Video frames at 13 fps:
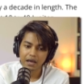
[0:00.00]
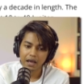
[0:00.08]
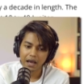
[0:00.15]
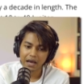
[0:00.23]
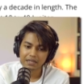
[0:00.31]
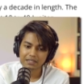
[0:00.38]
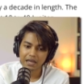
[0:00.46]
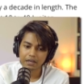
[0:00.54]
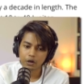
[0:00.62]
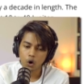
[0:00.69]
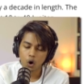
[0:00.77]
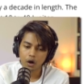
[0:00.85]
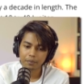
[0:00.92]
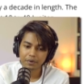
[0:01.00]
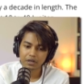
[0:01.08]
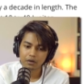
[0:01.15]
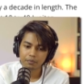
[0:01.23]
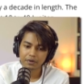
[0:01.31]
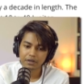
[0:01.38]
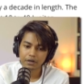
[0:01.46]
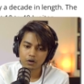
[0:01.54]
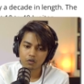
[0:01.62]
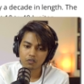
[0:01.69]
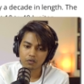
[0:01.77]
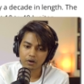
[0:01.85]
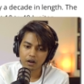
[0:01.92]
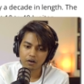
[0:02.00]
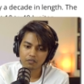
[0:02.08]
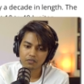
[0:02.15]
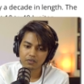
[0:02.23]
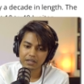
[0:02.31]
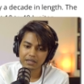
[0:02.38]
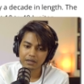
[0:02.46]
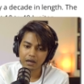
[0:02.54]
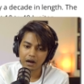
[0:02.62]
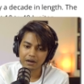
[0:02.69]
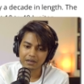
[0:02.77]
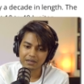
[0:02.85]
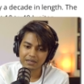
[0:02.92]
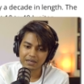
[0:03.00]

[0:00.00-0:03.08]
has an orbital period of roughly a